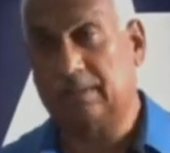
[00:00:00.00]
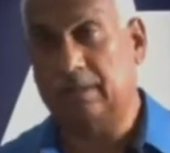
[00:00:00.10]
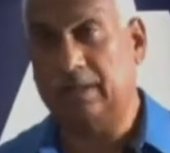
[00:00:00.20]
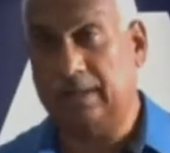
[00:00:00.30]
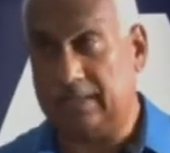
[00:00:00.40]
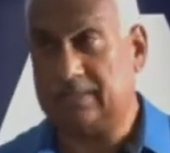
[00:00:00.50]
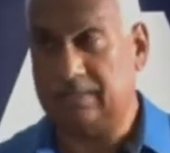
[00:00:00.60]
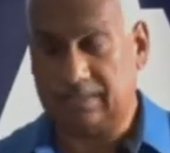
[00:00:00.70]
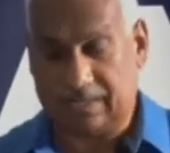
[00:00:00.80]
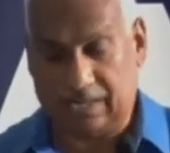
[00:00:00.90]
in
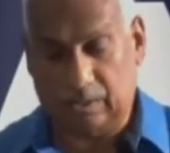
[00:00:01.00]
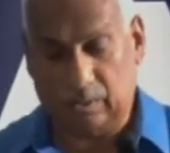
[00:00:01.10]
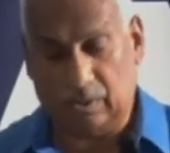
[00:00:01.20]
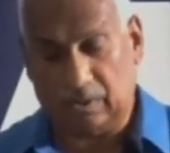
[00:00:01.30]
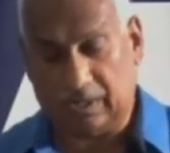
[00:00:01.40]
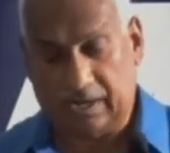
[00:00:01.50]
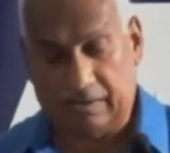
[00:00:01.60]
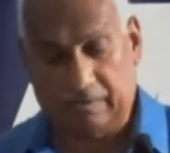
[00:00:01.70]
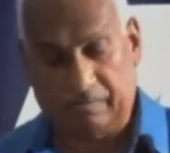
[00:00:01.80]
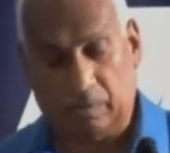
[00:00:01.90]
essence, can no longer carry
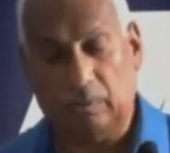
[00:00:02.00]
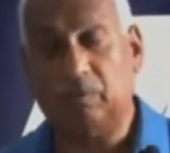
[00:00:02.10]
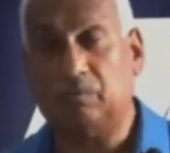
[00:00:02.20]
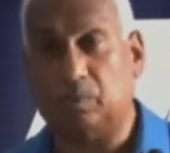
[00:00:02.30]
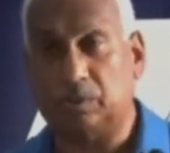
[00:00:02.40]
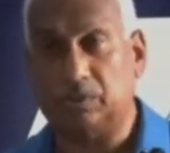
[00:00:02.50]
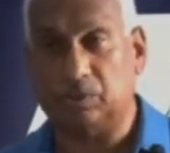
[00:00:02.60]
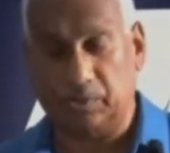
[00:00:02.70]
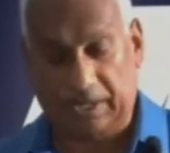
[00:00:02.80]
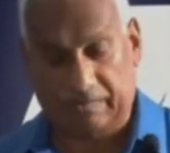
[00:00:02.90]
the volume of water
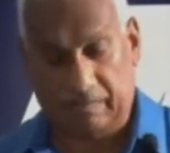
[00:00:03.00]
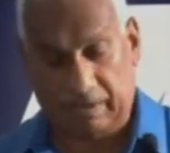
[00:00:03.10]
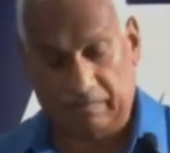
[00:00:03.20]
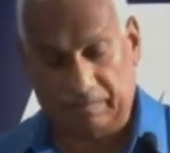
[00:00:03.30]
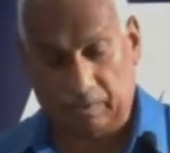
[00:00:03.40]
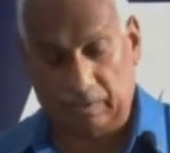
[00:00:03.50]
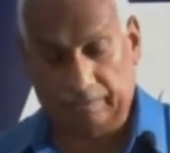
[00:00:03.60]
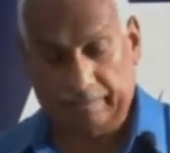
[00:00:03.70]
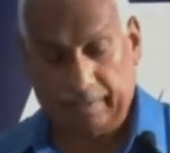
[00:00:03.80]
during heavy rainfall